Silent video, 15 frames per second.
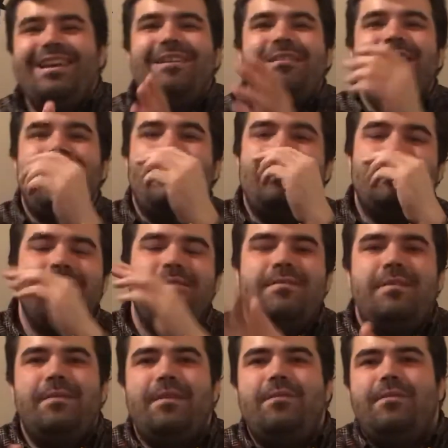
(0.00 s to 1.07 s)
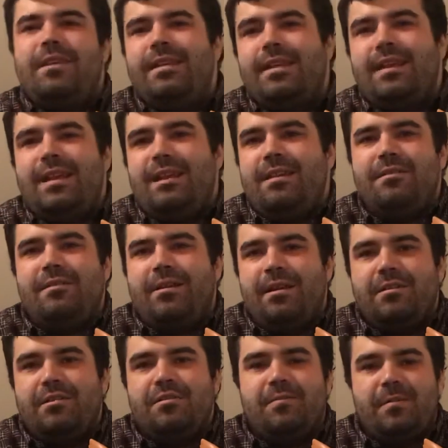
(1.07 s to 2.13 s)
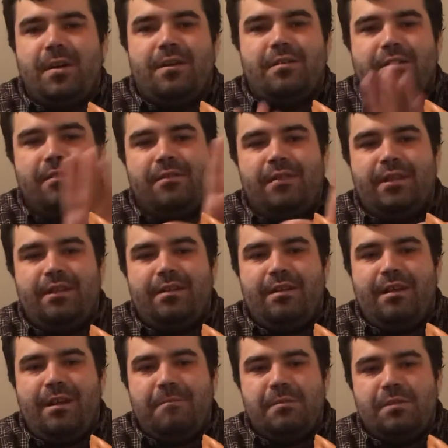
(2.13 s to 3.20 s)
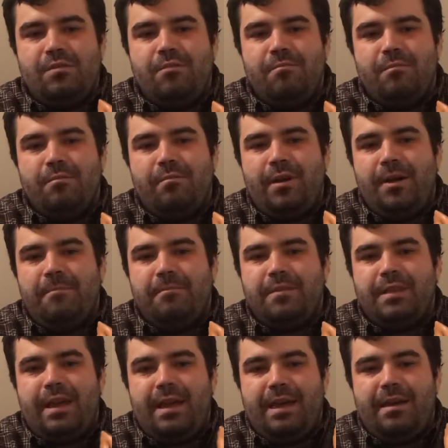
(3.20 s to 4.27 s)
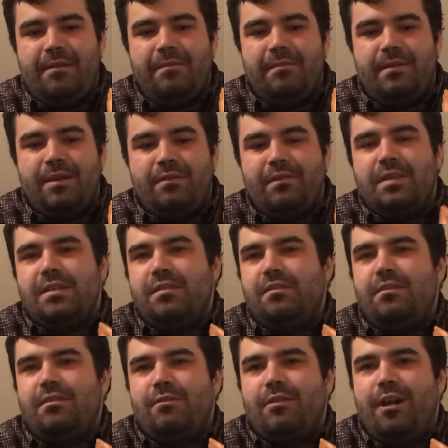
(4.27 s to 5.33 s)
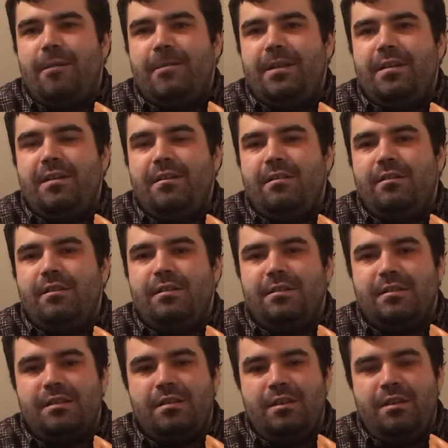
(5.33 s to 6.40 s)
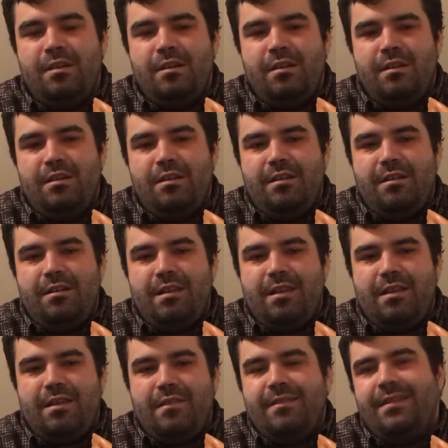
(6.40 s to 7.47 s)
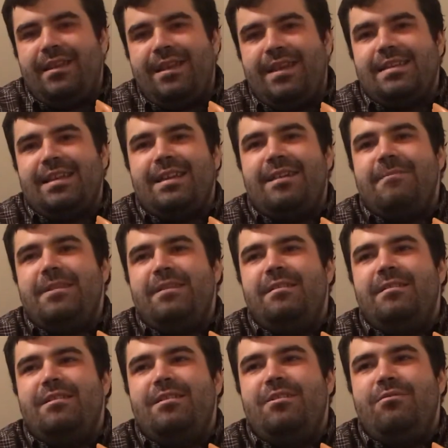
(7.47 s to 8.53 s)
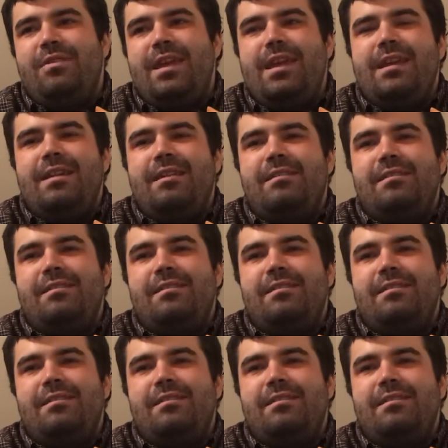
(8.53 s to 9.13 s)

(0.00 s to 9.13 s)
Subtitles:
yeah, so even if I don't get like any other characters from Naruto, like, I'm super pumped to have at least Kurama here, because like I said, I mean, you can't